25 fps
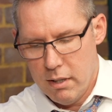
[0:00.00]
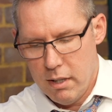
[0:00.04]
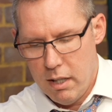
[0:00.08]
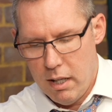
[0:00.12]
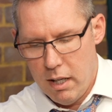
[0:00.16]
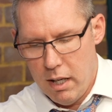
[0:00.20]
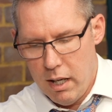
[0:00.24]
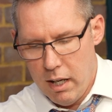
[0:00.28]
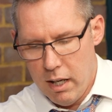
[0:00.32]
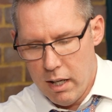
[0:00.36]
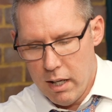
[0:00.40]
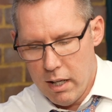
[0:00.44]

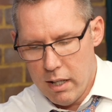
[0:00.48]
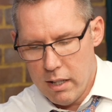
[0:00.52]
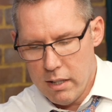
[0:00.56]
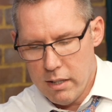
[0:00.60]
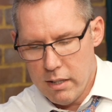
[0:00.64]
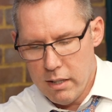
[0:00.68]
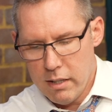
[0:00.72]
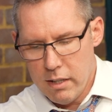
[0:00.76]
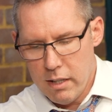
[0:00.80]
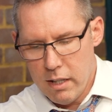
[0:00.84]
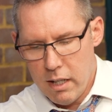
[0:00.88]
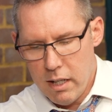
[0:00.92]

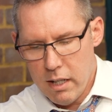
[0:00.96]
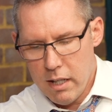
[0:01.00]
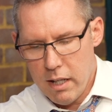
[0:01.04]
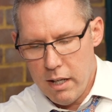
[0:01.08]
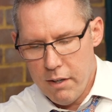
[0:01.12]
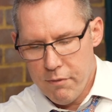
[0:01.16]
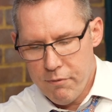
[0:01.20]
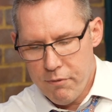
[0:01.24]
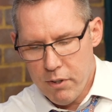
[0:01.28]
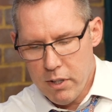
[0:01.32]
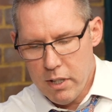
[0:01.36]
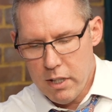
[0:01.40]
And not
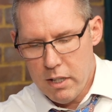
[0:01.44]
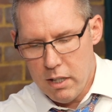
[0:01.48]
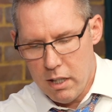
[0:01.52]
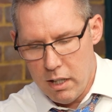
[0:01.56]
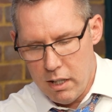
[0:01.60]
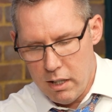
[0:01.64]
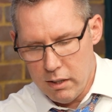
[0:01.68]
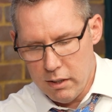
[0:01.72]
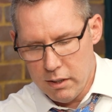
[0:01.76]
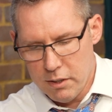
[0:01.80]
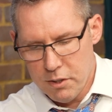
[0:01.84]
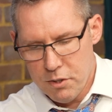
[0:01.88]
every
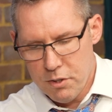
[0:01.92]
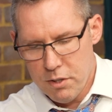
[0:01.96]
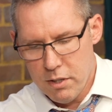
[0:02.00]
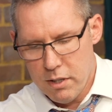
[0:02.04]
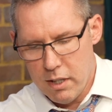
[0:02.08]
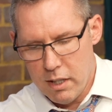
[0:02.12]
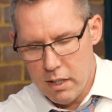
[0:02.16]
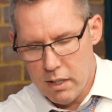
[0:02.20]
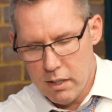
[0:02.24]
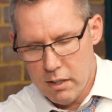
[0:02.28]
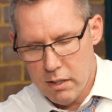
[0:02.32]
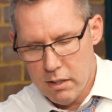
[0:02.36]
college
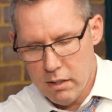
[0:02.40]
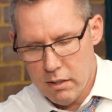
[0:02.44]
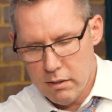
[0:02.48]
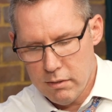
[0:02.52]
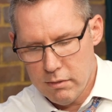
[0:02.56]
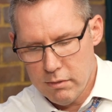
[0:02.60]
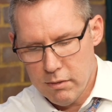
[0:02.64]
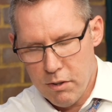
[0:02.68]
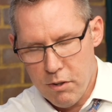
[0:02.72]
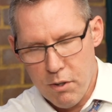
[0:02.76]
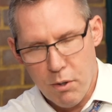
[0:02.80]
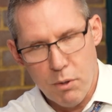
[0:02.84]
that
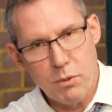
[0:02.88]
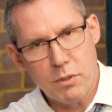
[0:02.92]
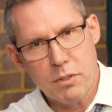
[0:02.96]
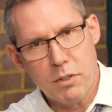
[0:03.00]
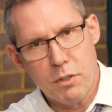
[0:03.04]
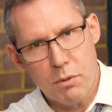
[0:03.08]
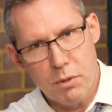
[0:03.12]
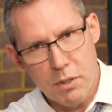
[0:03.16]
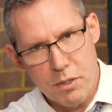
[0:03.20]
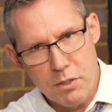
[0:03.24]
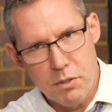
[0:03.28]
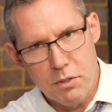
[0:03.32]
throws
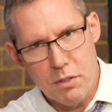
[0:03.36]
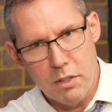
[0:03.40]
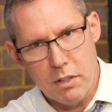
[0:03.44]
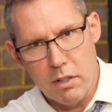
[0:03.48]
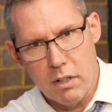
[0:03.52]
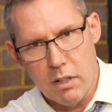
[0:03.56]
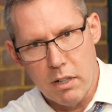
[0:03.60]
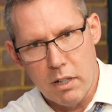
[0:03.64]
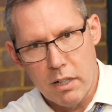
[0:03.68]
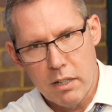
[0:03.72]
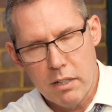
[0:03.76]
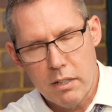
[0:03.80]
Christian
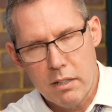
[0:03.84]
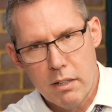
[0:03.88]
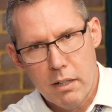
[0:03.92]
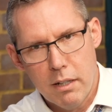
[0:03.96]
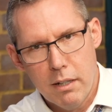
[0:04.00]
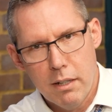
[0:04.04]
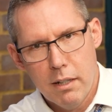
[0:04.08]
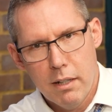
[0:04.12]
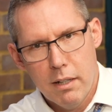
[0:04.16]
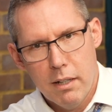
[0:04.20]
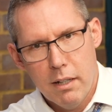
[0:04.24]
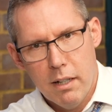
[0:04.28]
on it
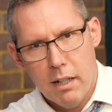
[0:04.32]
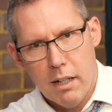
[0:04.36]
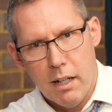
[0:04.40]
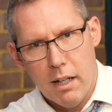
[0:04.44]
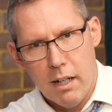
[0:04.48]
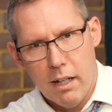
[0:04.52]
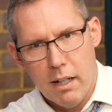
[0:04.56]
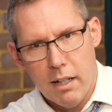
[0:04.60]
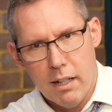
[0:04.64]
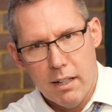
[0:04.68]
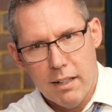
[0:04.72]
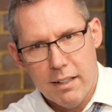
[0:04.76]

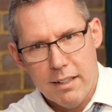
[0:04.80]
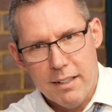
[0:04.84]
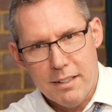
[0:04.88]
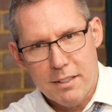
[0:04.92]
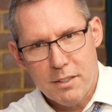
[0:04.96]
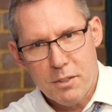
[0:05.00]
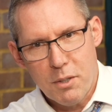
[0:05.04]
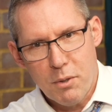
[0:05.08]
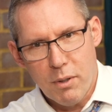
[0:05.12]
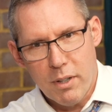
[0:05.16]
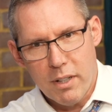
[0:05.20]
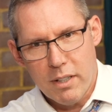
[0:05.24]

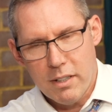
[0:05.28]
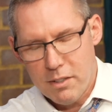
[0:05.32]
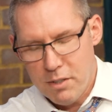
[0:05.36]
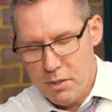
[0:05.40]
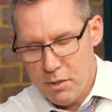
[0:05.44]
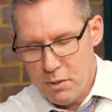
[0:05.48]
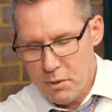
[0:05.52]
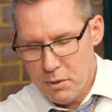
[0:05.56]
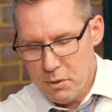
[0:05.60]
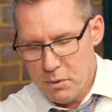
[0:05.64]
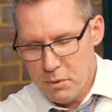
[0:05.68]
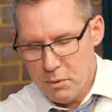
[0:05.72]
is going
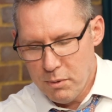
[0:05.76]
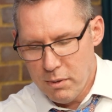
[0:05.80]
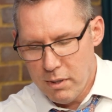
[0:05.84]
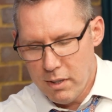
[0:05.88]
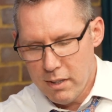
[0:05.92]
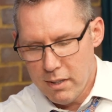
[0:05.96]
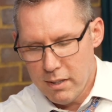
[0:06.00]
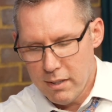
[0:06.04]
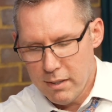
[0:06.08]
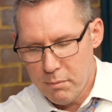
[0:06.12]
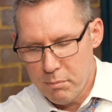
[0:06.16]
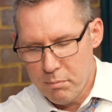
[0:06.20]
to
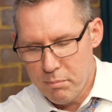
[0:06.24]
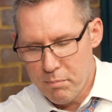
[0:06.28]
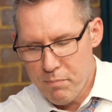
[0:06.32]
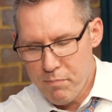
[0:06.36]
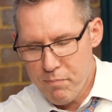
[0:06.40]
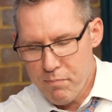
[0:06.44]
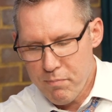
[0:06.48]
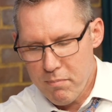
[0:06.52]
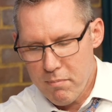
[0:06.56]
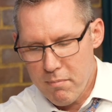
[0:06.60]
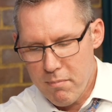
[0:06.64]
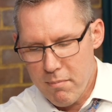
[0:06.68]

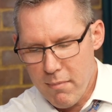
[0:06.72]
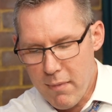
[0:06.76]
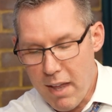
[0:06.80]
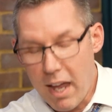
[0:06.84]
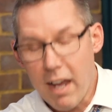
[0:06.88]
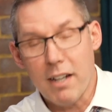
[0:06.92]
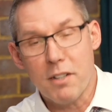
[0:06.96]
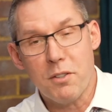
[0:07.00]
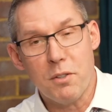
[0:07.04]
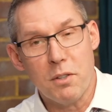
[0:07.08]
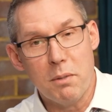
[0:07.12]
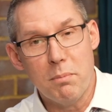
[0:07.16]

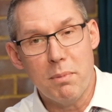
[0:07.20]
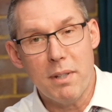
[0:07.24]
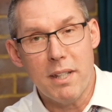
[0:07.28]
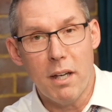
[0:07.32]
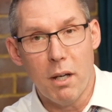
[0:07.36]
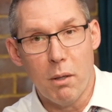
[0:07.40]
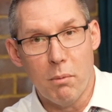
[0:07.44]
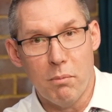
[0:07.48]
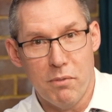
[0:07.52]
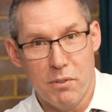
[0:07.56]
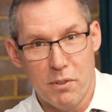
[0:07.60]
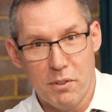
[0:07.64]
actually be
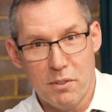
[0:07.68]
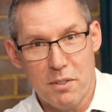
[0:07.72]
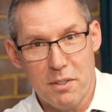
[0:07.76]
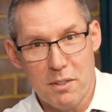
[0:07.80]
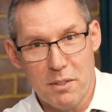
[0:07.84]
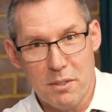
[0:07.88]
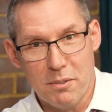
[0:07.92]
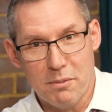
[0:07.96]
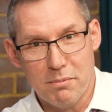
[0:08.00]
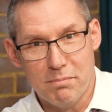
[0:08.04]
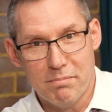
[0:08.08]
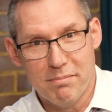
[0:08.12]
helpful to
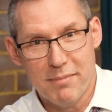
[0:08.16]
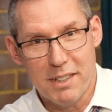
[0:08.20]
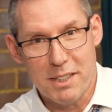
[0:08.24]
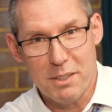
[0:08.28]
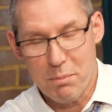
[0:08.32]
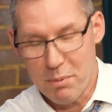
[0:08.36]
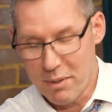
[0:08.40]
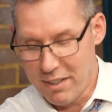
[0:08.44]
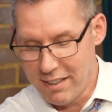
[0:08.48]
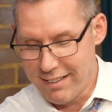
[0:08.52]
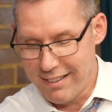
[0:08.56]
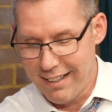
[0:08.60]
you. Let's
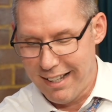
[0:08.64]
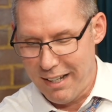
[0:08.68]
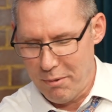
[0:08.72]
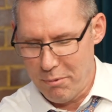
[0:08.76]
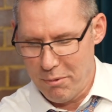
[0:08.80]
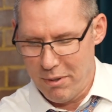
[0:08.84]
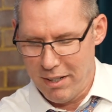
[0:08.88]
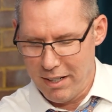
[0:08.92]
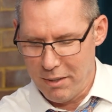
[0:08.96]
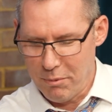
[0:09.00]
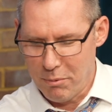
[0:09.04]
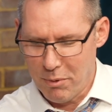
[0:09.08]
put it that
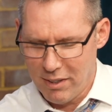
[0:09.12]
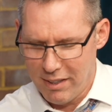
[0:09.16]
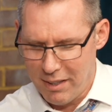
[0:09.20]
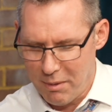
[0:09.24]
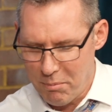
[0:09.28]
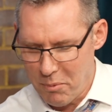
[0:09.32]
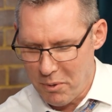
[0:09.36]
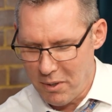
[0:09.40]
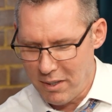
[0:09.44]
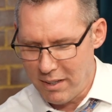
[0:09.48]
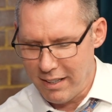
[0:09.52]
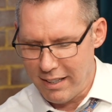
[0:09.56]
way. And we'll get
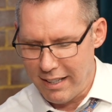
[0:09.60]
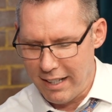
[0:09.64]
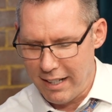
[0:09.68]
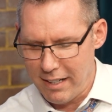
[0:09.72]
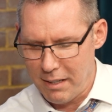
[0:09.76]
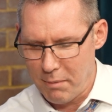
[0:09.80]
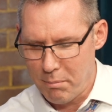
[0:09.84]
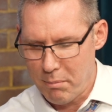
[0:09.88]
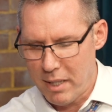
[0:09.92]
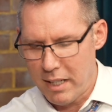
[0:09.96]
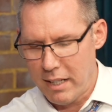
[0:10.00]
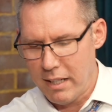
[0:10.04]
more into that in
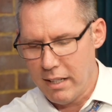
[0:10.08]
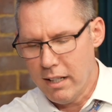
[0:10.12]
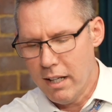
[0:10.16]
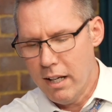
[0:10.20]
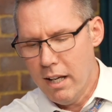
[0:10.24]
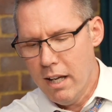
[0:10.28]
a minute.